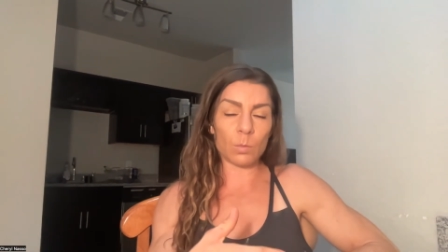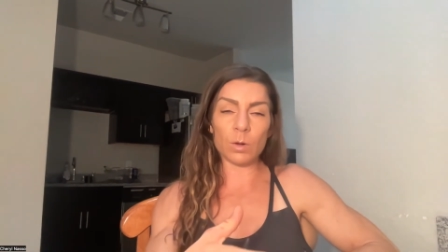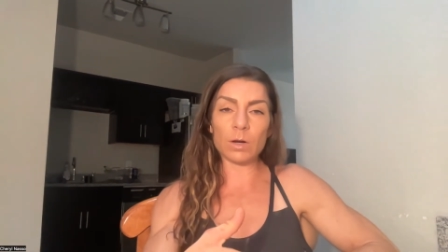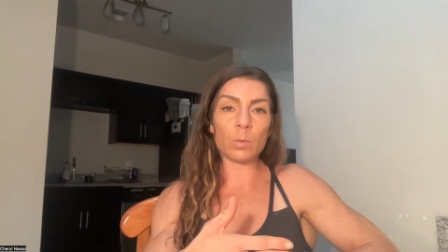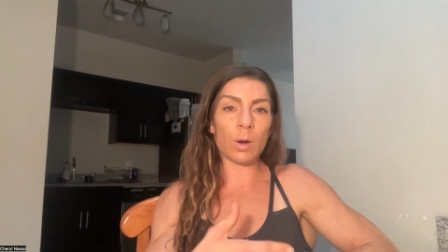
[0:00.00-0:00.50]

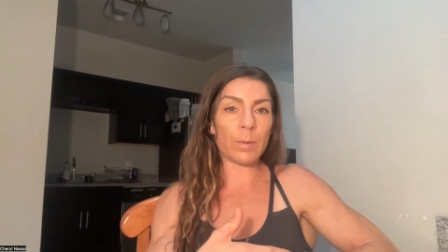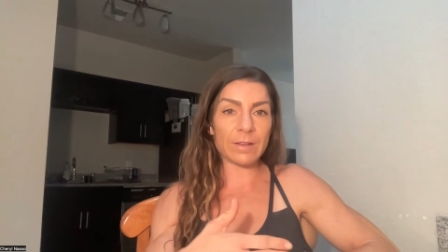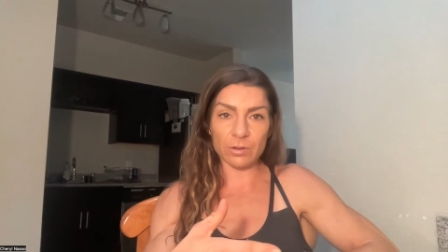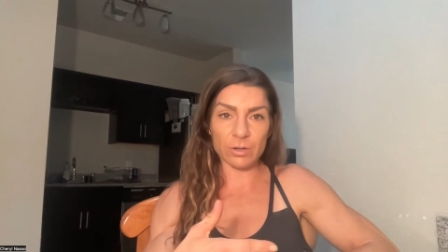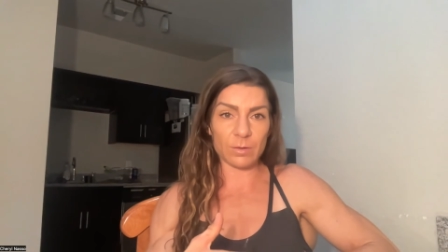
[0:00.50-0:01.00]
What, what
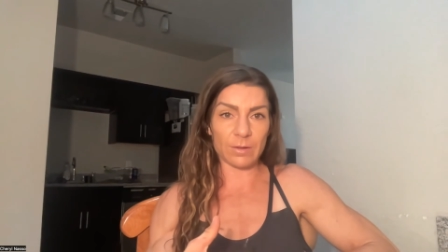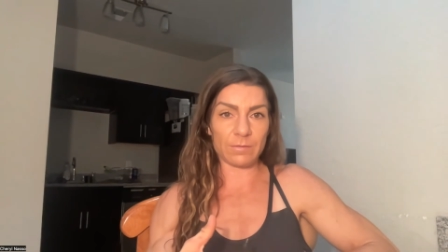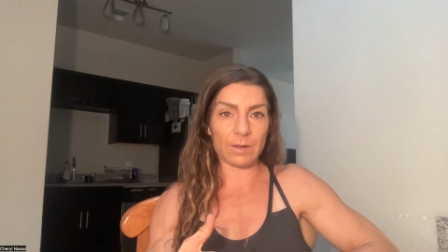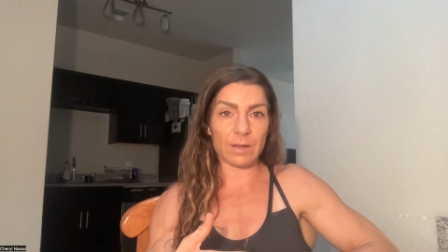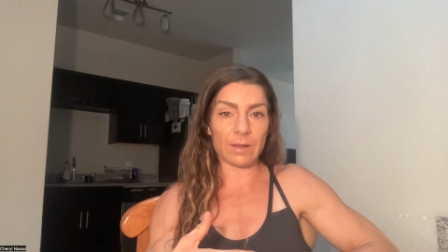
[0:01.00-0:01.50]
weights are you
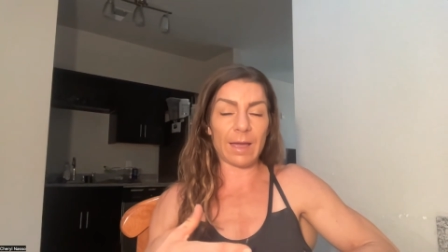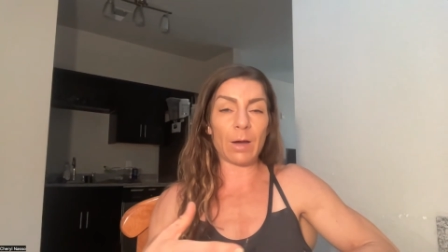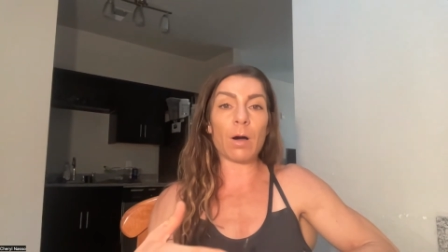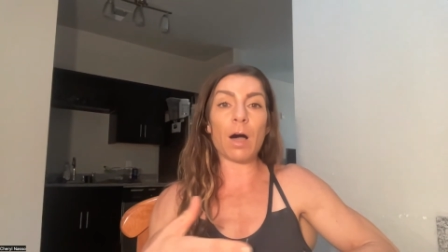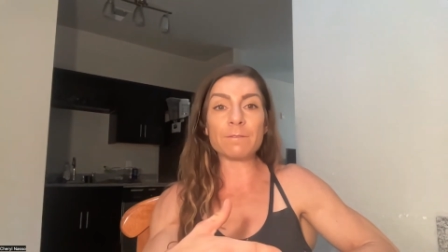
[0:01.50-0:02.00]
lifting?
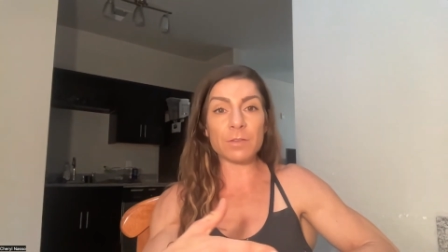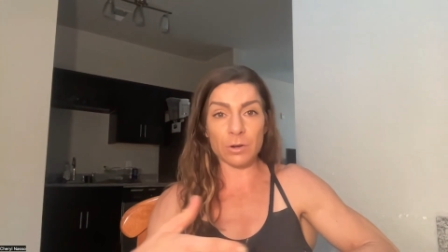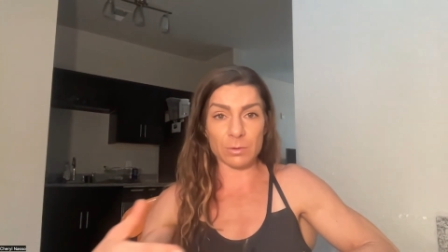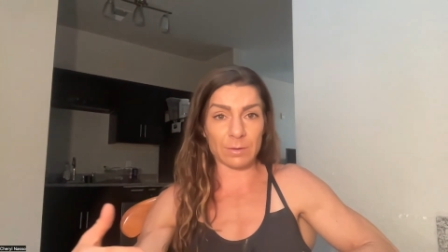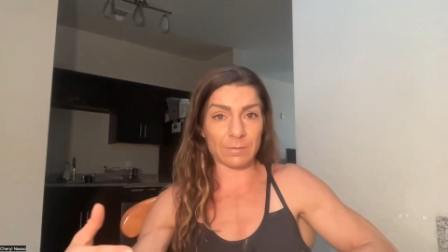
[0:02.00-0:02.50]
How often are
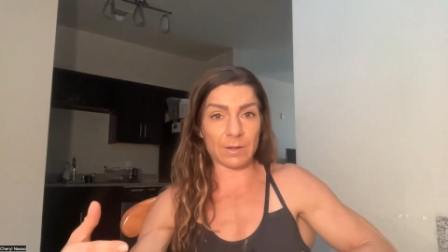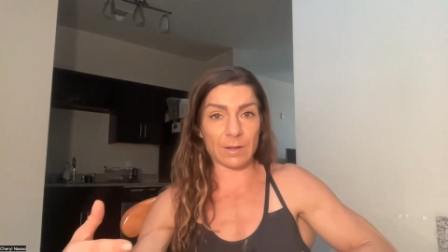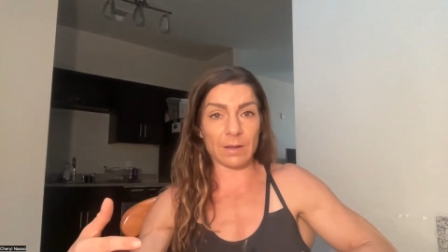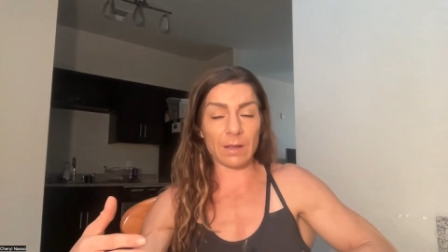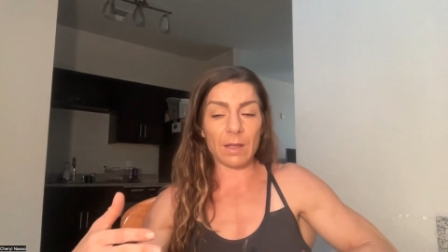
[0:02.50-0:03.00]
you
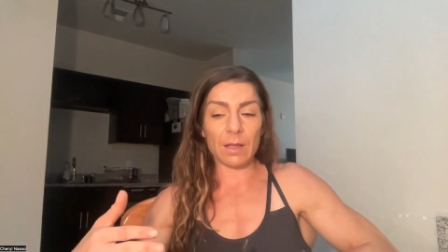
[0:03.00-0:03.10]
lifting?